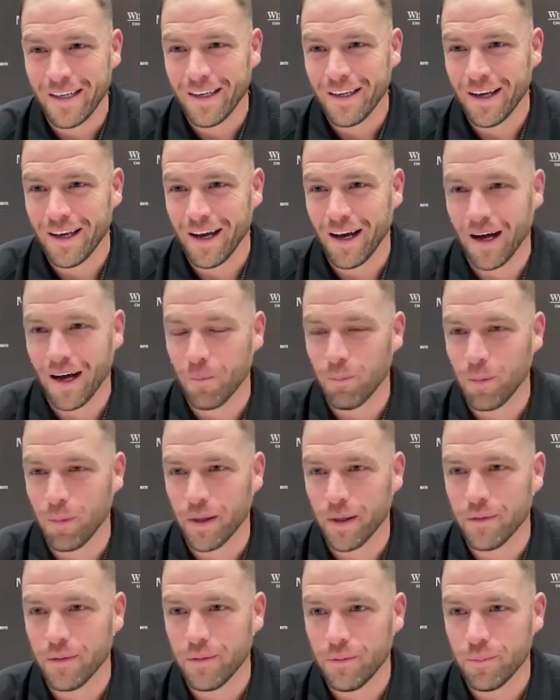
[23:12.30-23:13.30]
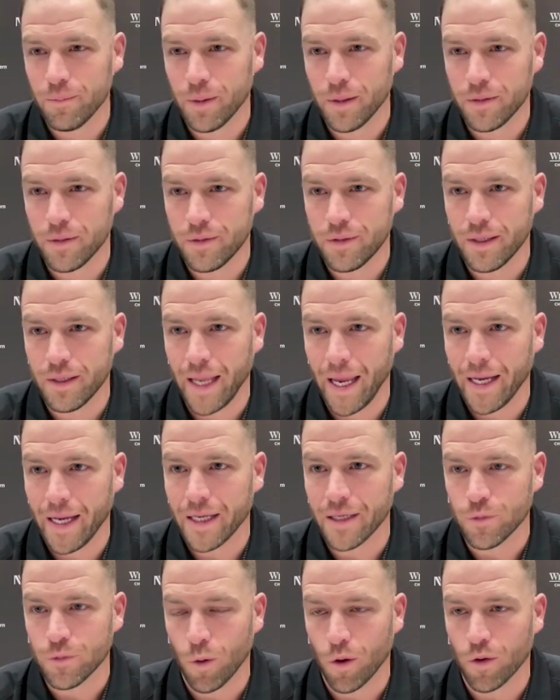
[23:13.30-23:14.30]
But today
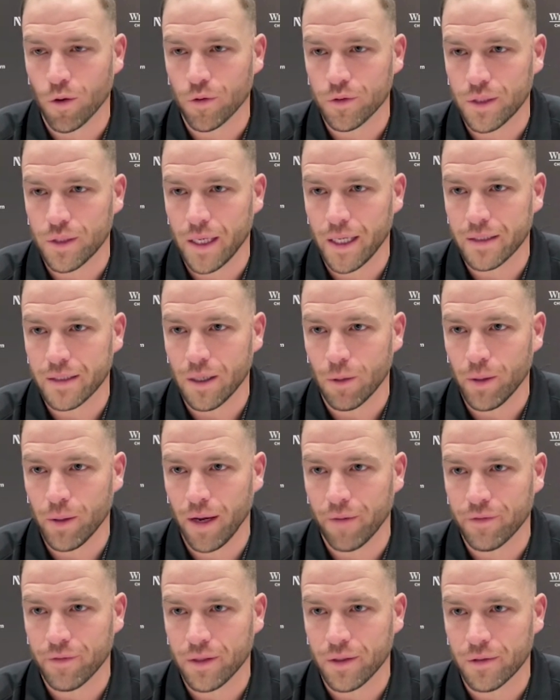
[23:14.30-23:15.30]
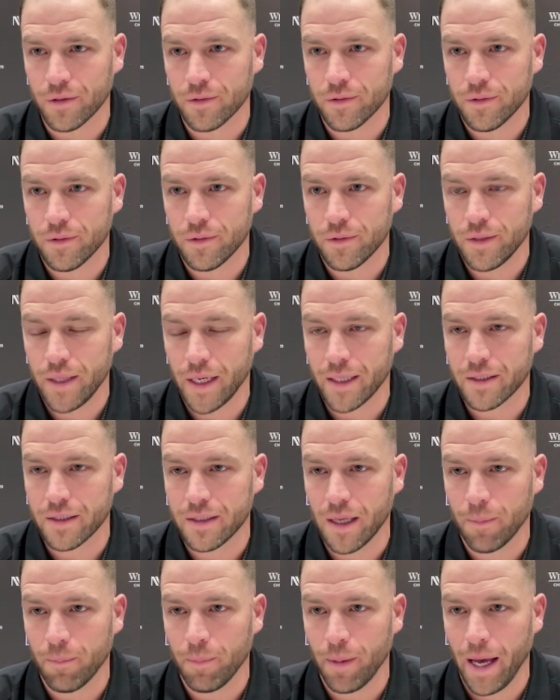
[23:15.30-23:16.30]
is one of those days that we have to take a
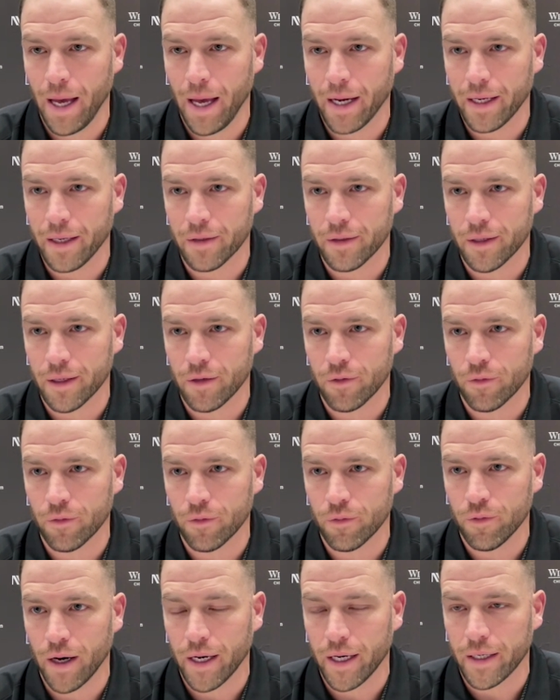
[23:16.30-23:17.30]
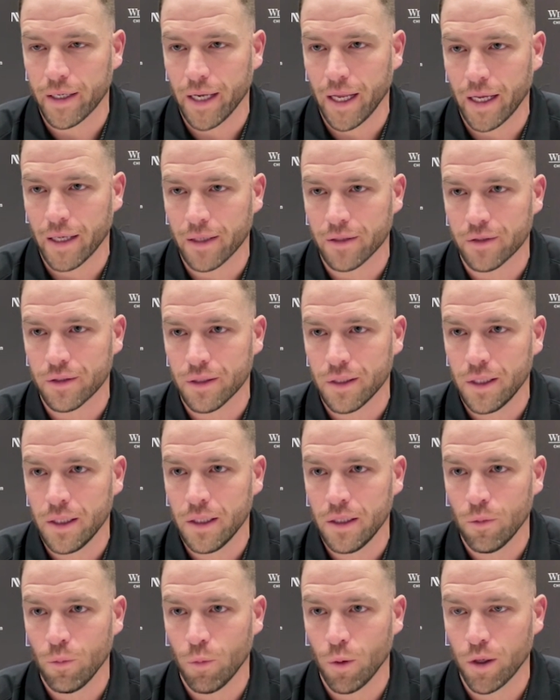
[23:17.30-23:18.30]
step back and recognize
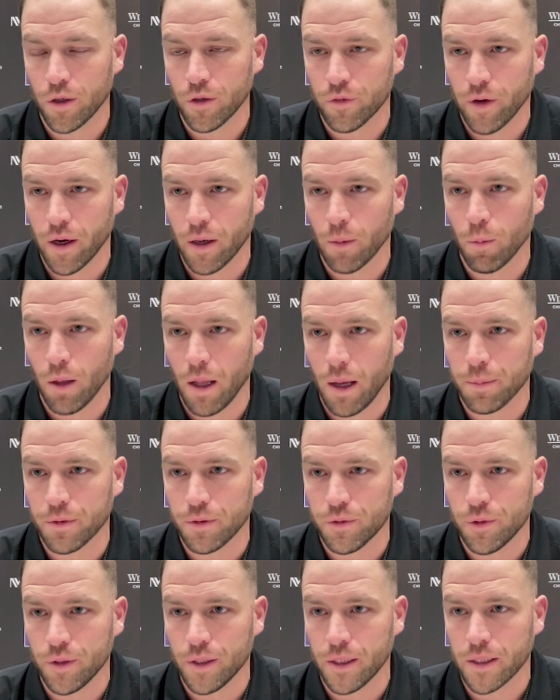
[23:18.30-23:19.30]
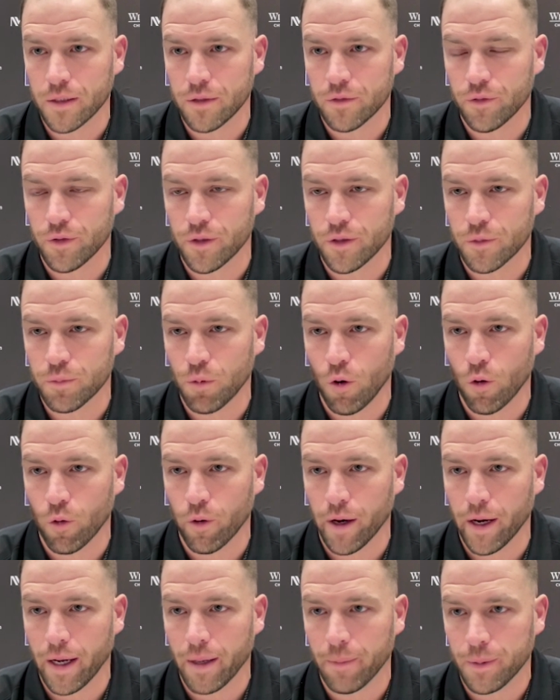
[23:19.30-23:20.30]
what an incredible opportunity is for this
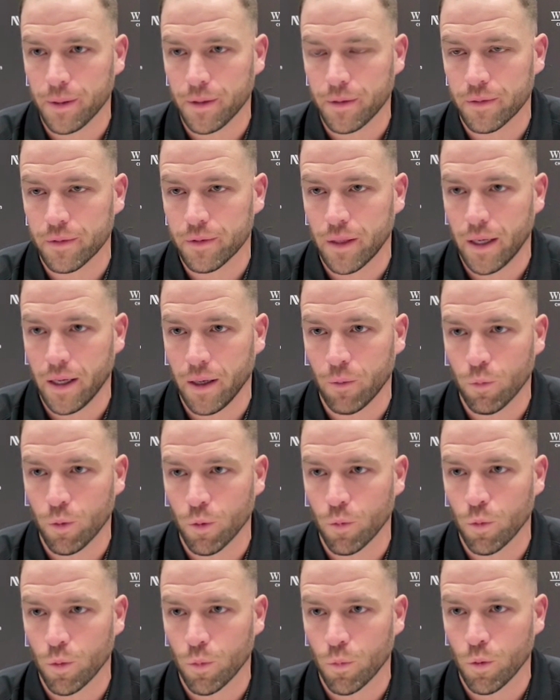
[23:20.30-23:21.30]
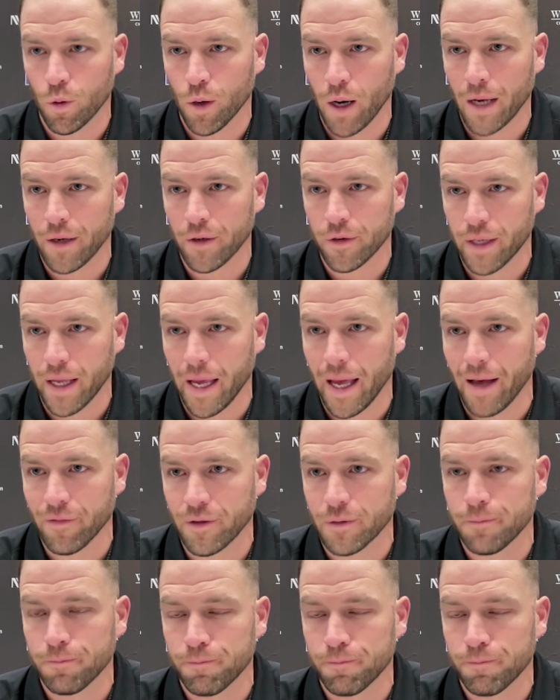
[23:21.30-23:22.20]
program. And we're honored to have it.